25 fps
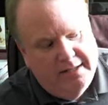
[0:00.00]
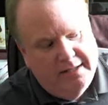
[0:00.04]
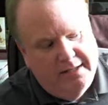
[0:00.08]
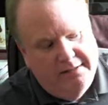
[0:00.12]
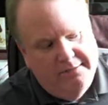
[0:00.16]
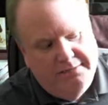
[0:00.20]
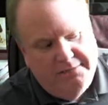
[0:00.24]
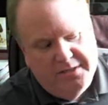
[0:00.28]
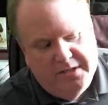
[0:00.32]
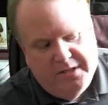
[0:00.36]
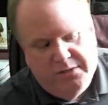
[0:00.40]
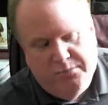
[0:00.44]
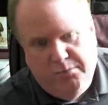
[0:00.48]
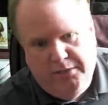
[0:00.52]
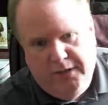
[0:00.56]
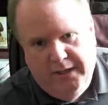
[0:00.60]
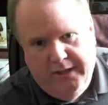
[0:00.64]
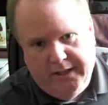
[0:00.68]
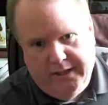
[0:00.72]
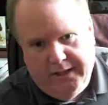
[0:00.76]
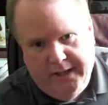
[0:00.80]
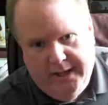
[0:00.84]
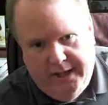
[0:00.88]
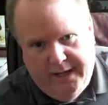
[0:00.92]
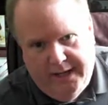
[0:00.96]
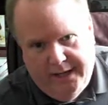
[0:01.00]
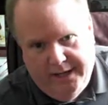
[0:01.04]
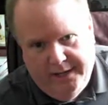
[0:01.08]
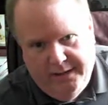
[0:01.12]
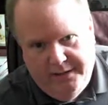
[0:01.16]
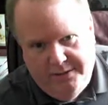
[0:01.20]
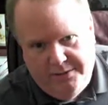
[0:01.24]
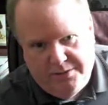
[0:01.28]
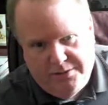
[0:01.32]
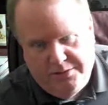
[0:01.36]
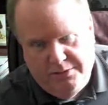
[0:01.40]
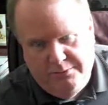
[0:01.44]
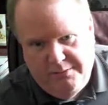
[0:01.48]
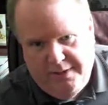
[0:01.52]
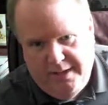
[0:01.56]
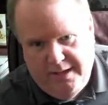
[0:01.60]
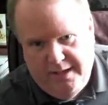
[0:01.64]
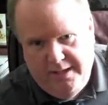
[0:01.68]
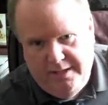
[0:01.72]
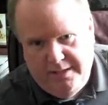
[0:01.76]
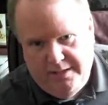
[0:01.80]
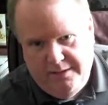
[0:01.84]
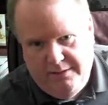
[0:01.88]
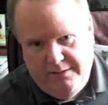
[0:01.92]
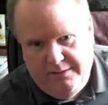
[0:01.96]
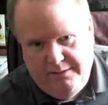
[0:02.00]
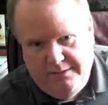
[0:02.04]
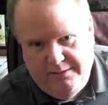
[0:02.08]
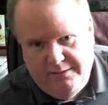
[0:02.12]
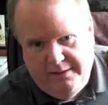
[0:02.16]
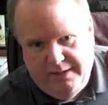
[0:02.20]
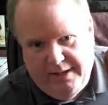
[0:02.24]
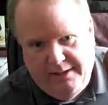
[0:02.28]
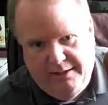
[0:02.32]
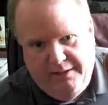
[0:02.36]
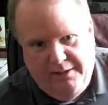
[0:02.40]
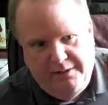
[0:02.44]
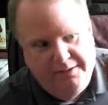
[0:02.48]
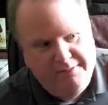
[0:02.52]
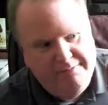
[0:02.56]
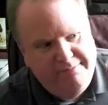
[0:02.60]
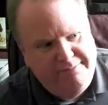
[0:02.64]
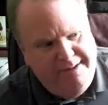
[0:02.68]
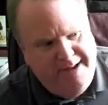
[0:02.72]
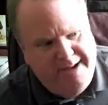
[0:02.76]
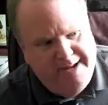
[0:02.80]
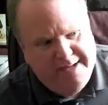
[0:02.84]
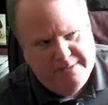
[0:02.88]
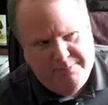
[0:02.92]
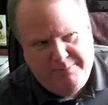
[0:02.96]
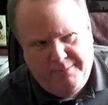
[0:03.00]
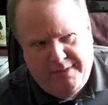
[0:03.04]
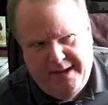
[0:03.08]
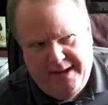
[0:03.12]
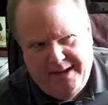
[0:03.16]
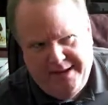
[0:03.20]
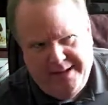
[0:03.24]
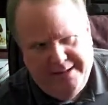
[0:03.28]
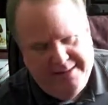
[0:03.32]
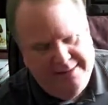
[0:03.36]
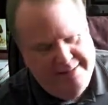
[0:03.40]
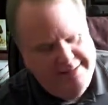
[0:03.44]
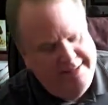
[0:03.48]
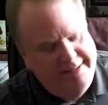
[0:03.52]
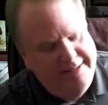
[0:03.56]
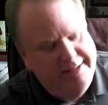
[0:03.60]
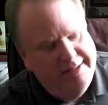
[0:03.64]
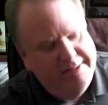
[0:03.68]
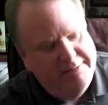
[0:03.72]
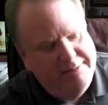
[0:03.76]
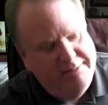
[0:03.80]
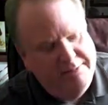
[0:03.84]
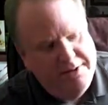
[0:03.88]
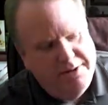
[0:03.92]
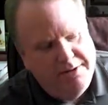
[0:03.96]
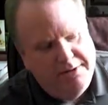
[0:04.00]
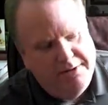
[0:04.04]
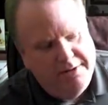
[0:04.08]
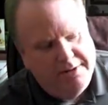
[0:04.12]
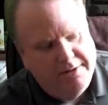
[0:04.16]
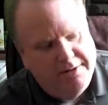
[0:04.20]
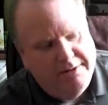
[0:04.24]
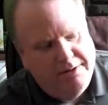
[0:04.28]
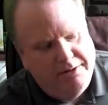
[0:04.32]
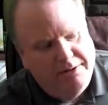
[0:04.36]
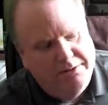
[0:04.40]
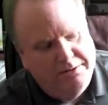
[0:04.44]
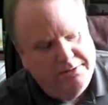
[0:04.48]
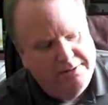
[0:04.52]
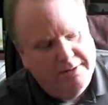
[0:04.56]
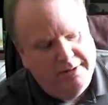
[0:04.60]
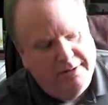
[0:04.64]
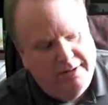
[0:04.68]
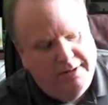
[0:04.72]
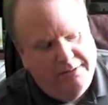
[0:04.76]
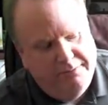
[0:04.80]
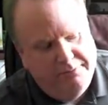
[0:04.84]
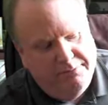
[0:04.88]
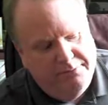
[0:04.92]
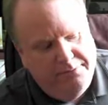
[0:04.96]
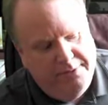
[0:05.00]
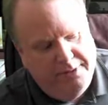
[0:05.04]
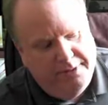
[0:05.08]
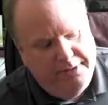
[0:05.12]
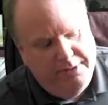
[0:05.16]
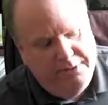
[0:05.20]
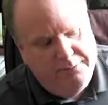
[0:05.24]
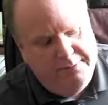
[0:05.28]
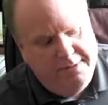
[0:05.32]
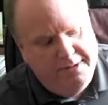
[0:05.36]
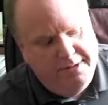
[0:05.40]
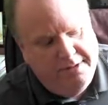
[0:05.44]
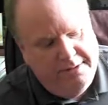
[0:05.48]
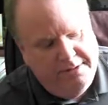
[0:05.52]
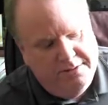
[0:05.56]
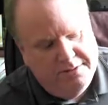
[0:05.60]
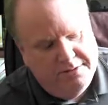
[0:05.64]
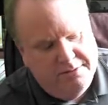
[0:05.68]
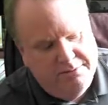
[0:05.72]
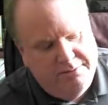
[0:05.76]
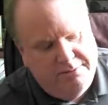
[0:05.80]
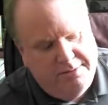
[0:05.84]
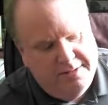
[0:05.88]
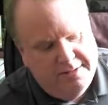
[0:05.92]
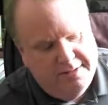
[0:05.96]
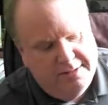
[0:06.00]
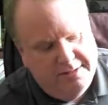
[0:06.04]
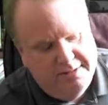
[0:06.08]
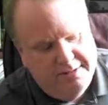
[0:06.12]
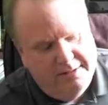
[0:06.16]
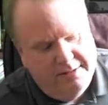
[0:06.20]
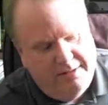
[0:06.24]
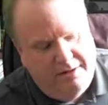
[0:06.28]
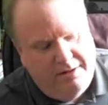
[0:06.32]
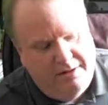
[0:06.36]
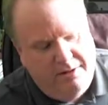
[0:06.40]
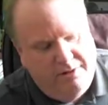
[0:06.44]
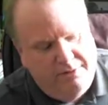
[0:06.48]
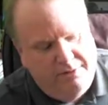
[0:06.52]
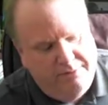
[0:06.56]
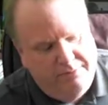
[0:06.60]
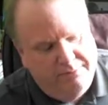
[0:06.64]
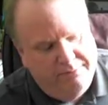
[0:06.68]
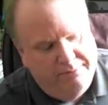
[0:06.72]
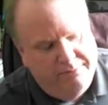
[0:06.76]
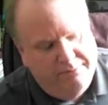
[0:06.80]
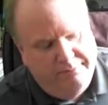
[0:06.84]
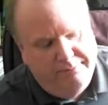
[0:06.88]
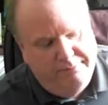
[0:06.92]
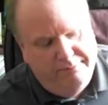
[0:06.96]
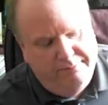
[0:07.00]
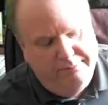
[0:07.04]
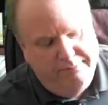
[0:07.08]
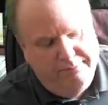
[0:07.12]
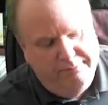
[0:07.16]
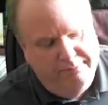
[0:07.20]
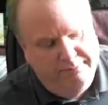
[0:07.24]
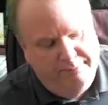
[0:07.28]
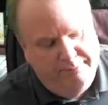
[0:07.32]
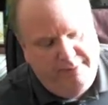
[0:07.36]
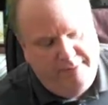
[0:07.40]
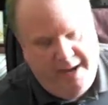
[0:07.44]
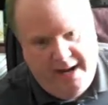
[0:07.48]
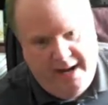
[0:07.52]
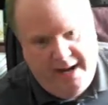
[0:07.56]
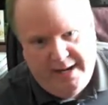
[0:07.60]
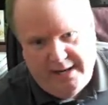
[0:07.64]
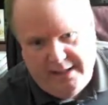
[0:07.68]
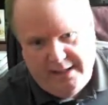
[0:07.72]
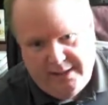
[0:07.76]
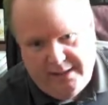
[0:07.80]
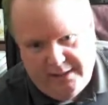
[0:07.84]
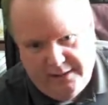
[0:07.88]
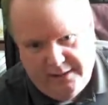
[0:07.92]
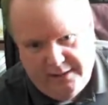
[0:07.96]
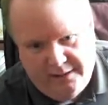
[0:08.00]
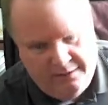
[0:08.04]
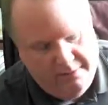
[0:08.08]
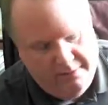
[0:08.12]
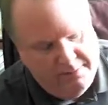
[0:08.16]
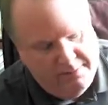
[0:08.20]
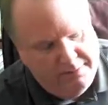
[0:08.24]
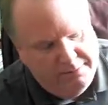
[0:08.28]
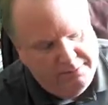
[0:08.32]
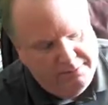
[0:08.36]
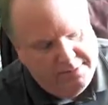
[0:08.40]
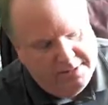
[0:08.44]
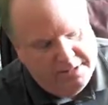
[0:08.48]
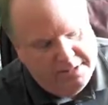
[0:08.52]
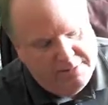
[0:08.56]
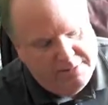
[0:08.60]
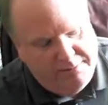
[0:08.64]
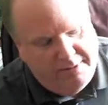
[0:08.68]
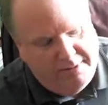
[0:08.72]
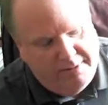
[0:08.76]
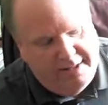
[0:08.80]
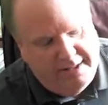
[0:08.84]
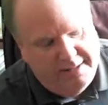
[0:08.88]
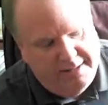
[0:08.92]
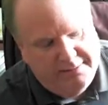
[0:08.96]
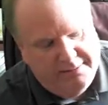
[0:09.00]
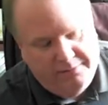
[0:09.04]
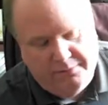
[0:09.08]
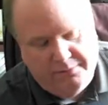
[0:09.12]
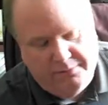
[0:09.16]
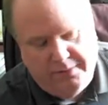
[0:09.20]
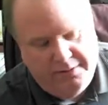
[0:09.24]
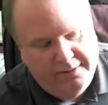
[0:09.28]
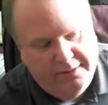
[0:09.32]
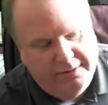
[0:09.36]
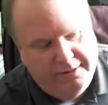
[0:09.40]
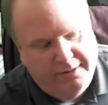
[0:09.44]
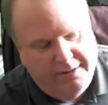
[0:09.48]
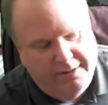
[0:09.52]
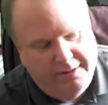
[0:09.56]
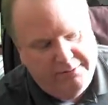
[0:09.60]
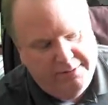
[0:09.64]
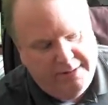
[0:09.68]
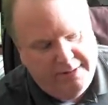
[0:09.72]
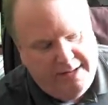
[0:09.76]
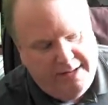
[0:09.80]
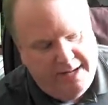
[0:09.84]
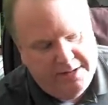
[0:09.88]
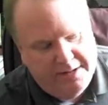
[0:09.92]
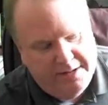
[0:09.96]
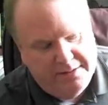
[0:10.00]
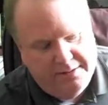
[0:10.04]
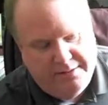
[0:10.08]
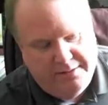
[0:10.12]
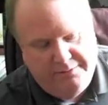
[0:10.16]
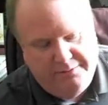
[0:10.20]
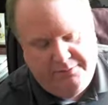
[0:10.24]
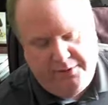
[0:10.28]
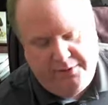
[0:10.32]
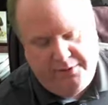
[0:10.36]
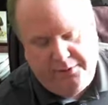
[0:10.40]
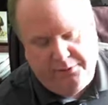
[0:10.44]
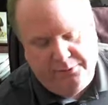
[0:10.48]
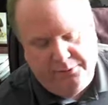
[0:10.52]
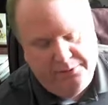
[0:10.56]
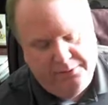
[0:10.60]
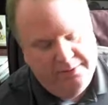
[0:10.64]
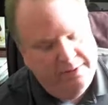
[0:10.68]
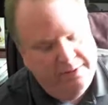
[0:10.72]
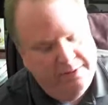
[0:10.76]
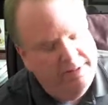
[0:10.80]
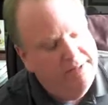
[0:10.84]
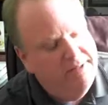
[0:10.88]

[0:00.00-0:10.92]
kind of a split kind of here, so it'd be easier. They call it a fast back, I think, where you could close the glove quicker because it wasn't all padding in here. There was a spot where the glove could actually fold.